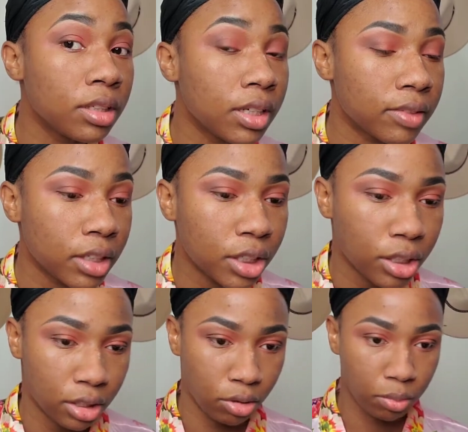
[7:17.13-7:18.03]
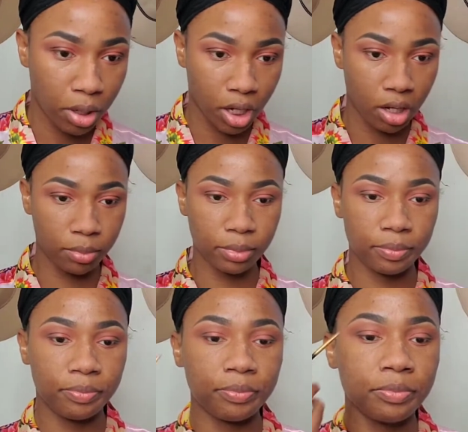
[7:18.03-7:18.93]
Gives it a good little pop.
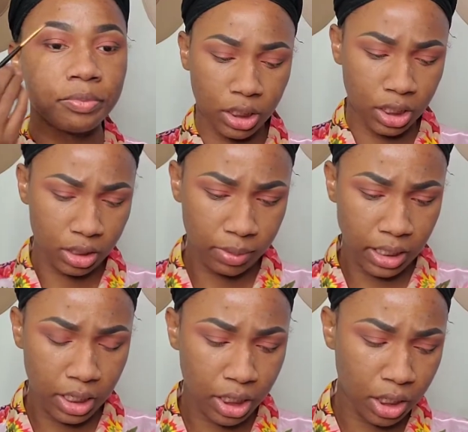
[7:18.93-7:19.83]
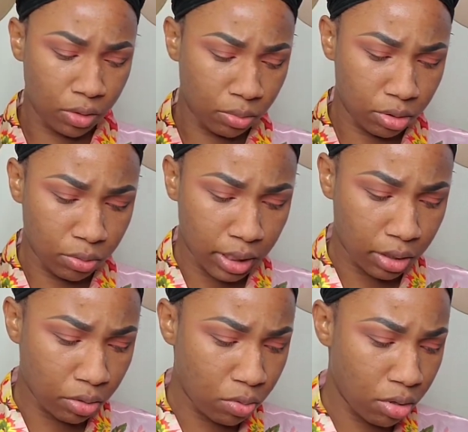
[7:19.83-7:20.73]
Is we need a cute little
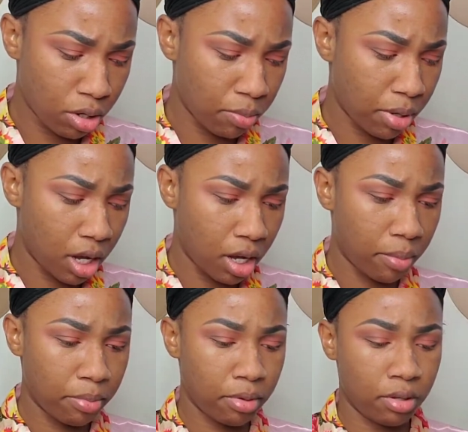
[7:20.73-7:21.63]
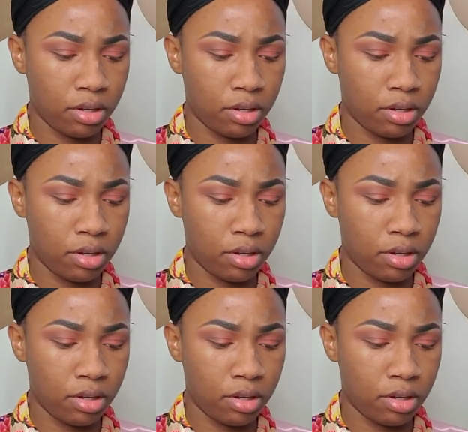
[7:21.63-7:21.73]
inner corner pop.